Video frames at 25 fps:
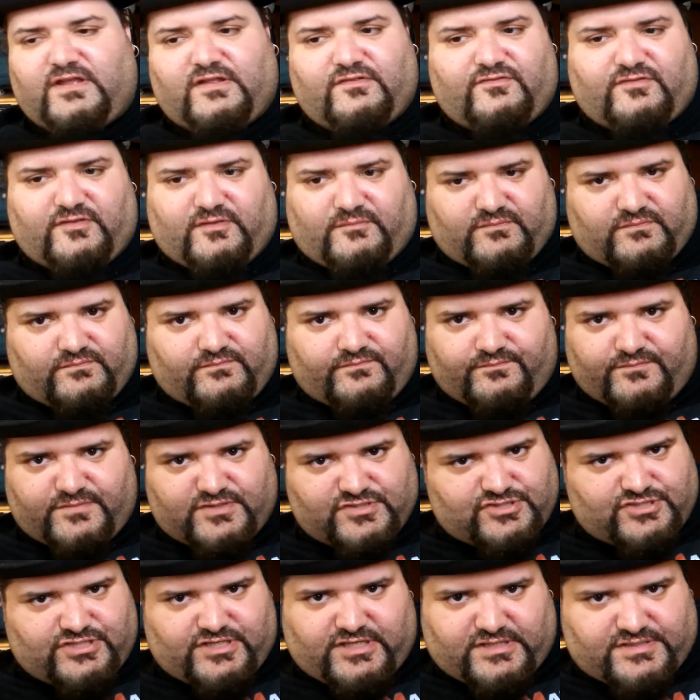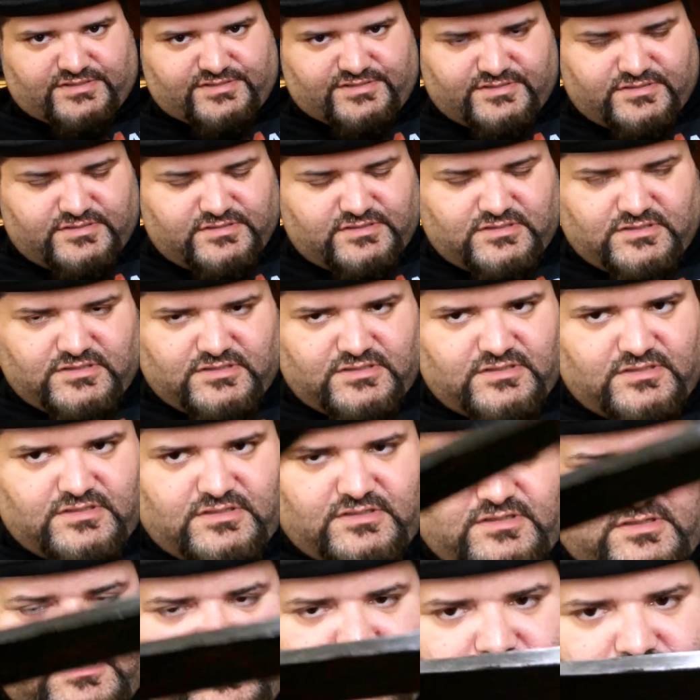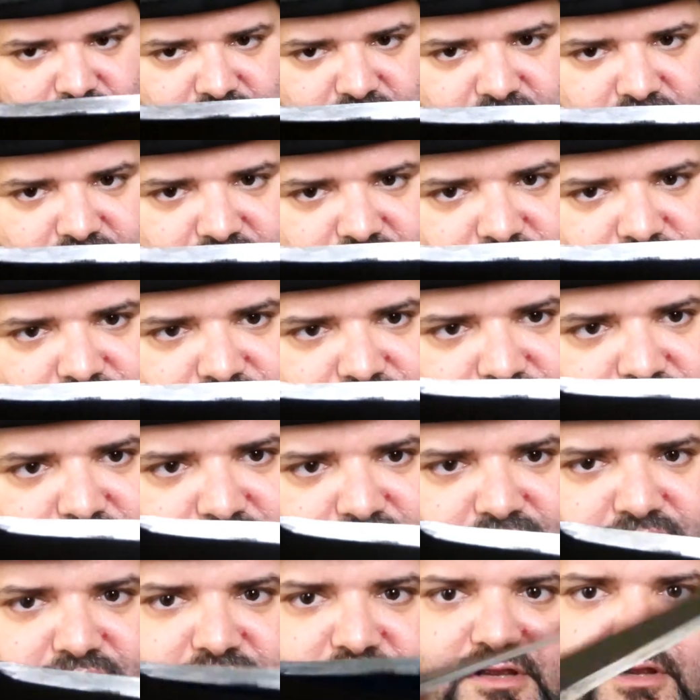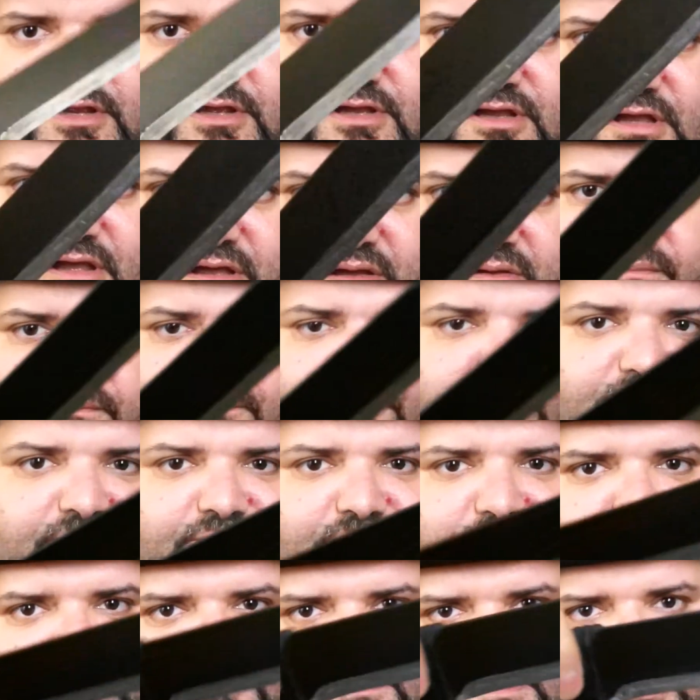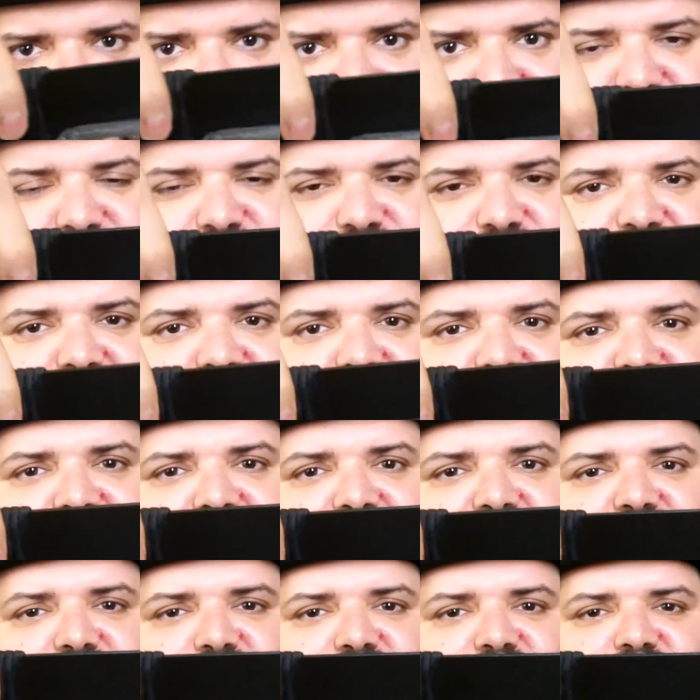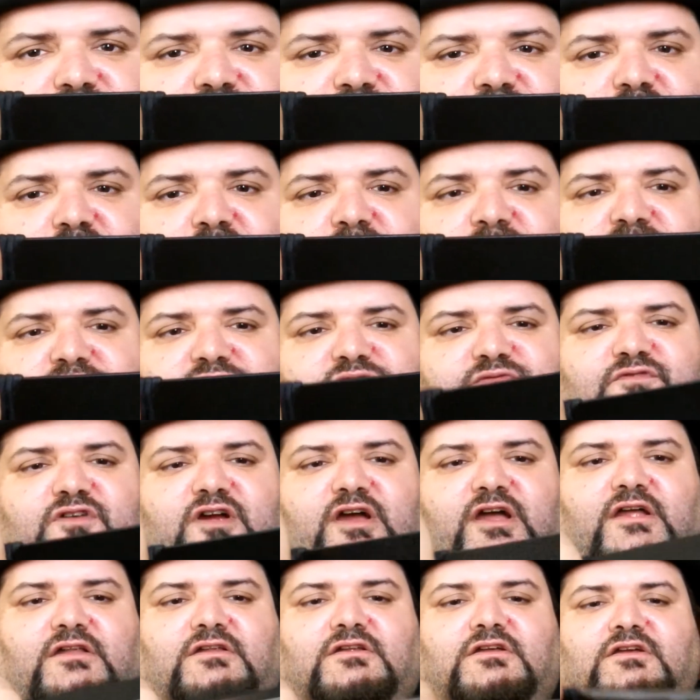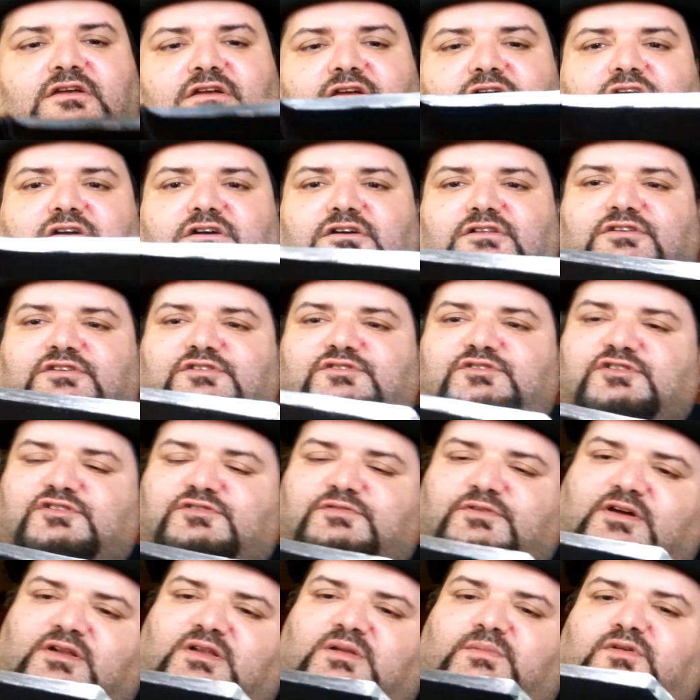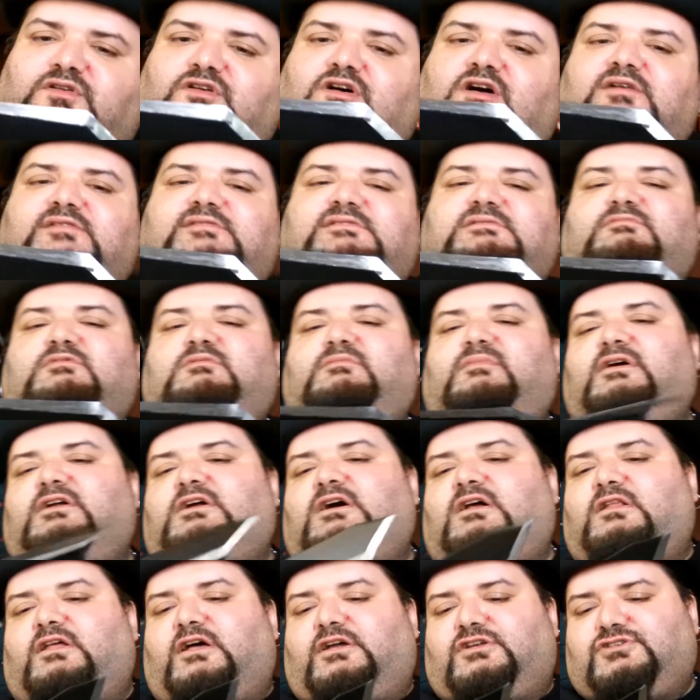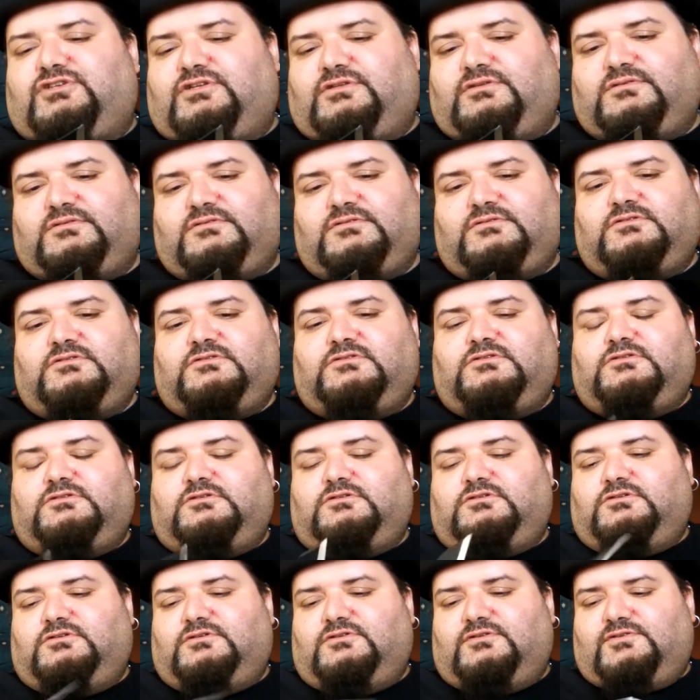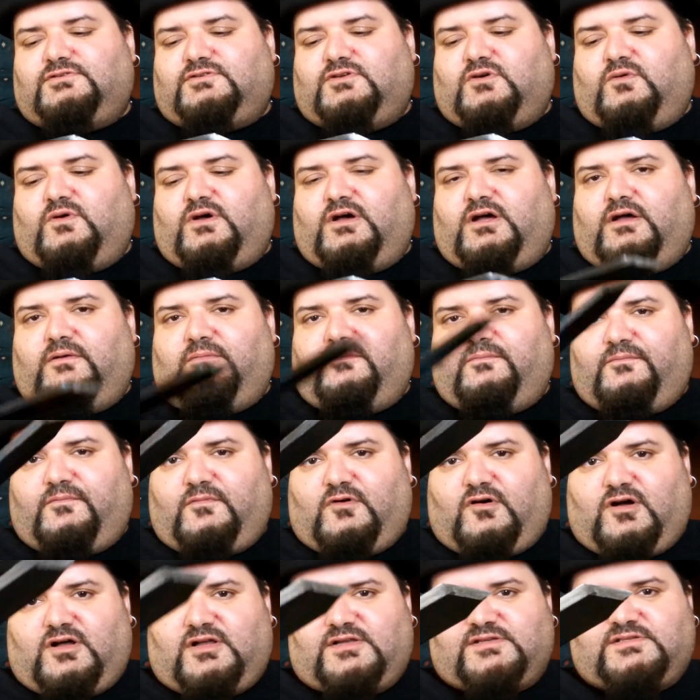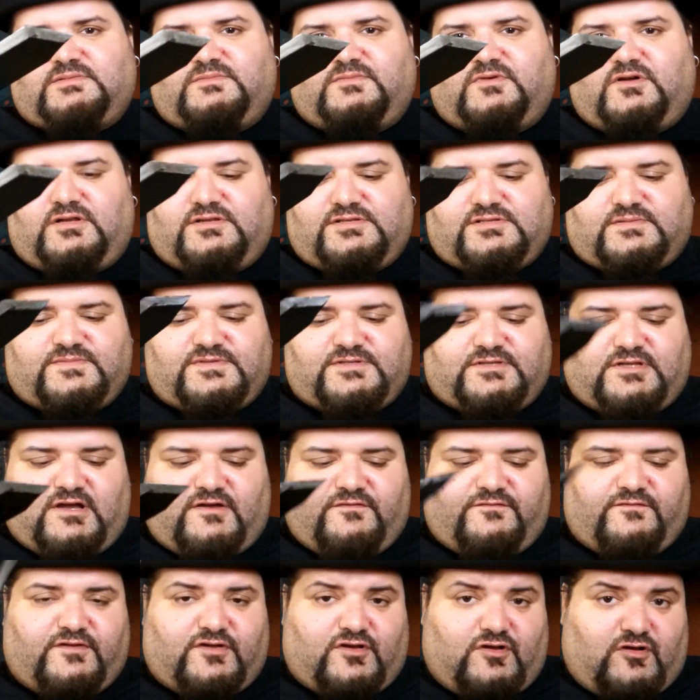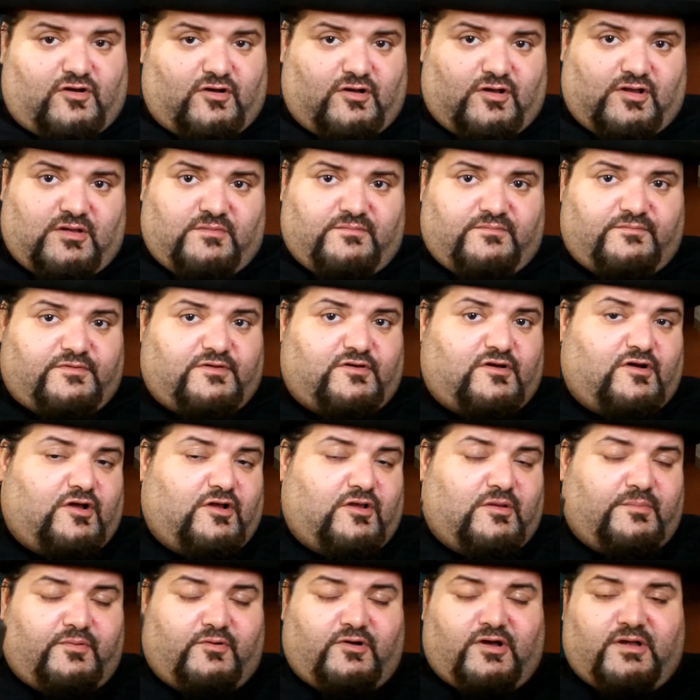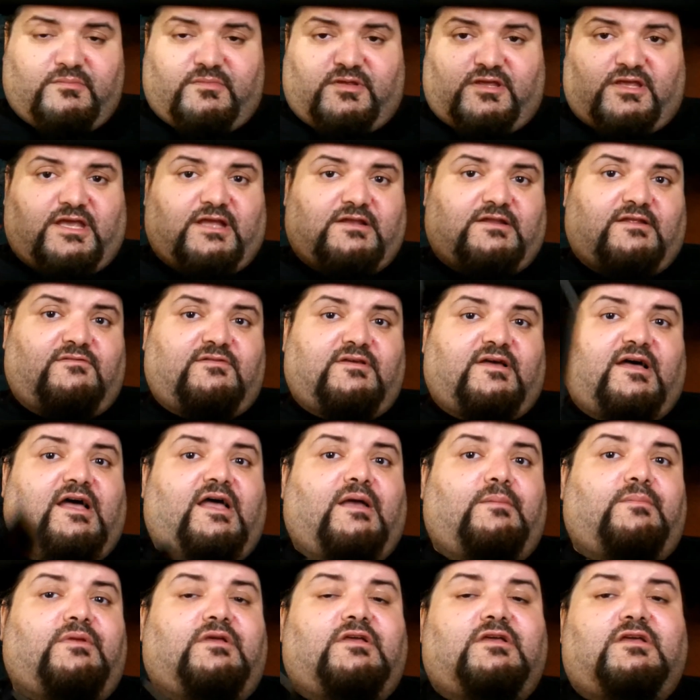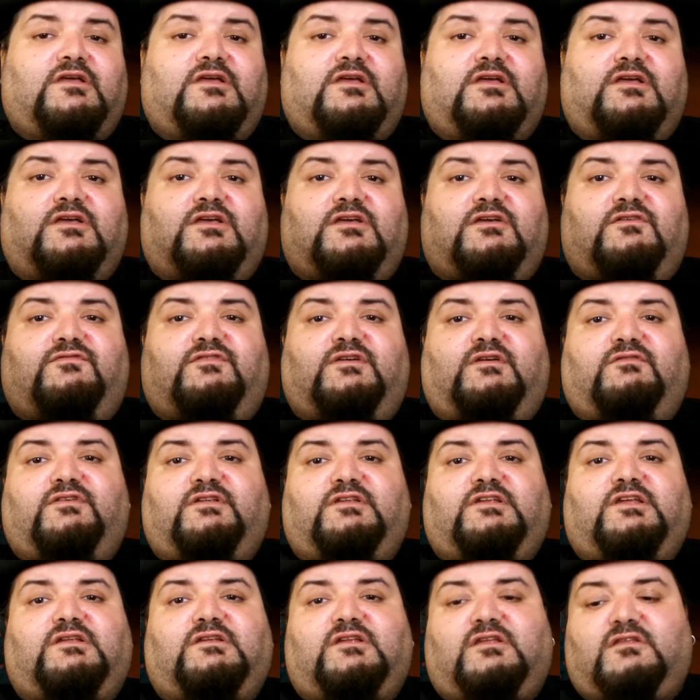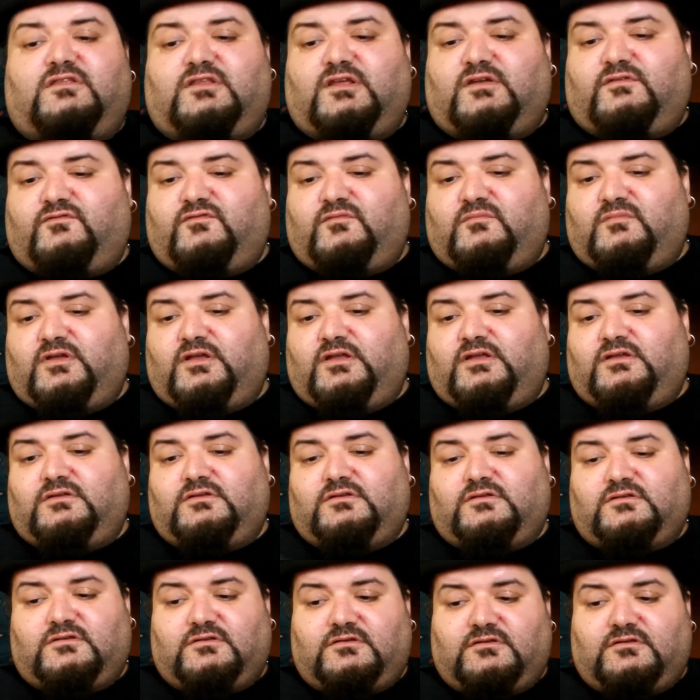fancy machines. So there you go. Thank you very much, Ryan. This was going to be awesome in my collection. So awesome stuff. Call upon me anytime if you ever need anything from me.